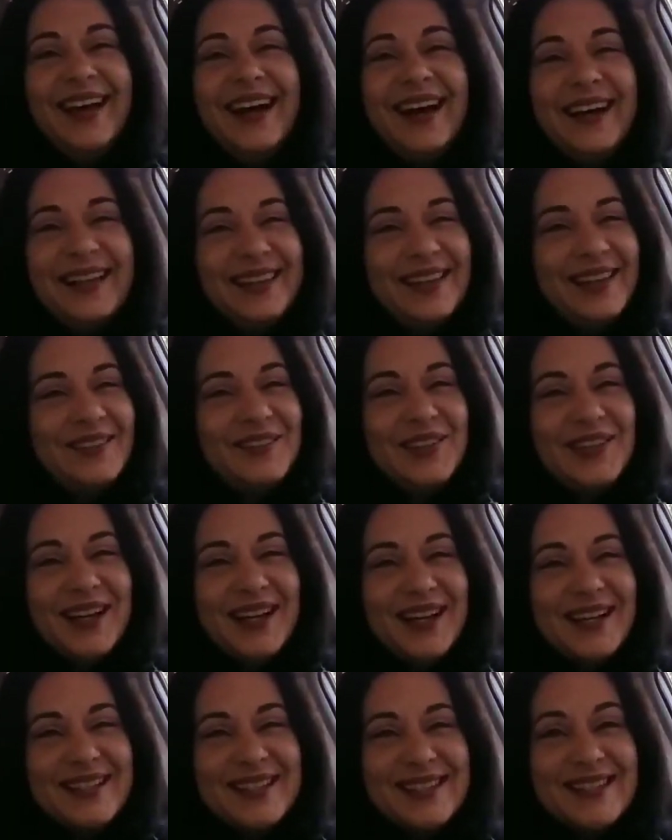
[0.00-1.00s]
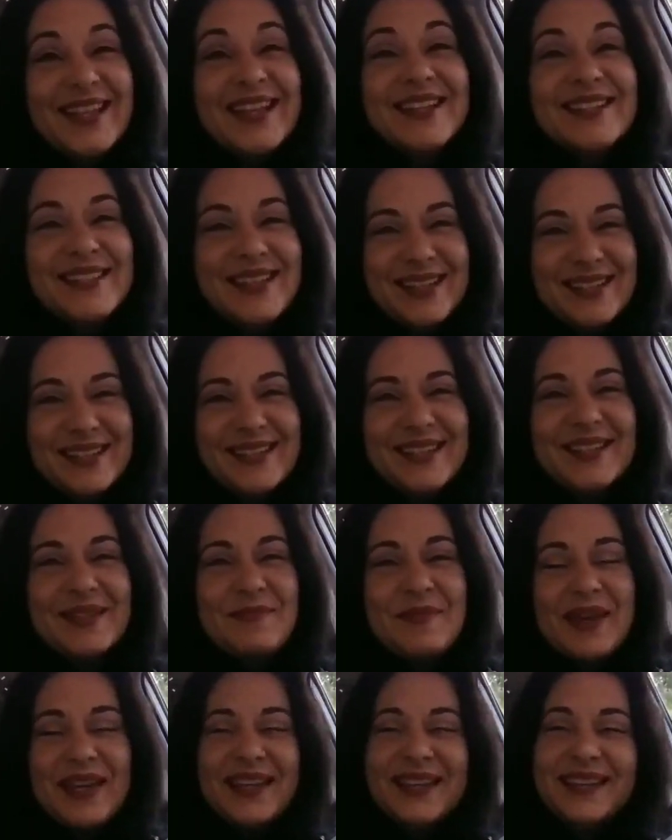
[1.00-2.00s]
I love you guys. Talk to you in a
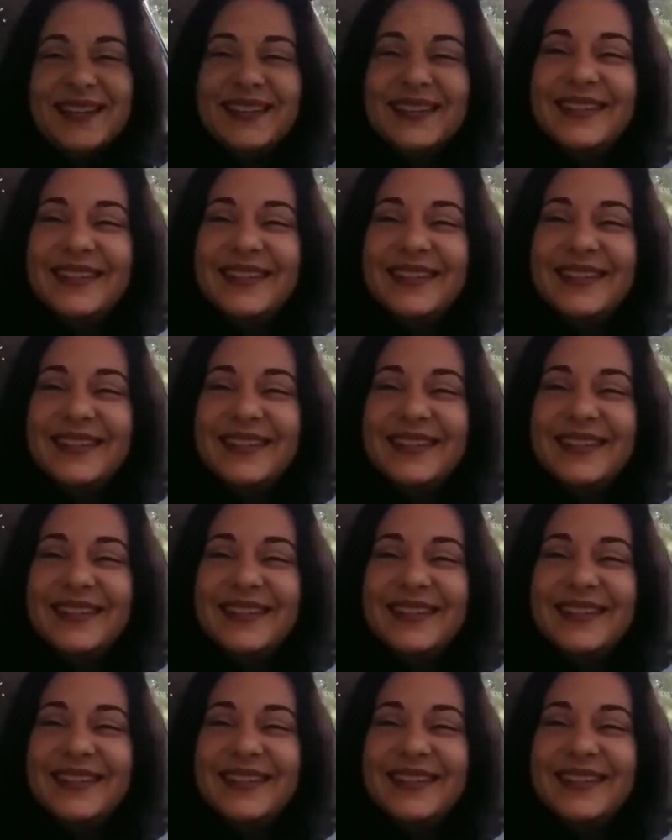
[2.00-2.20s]
bit.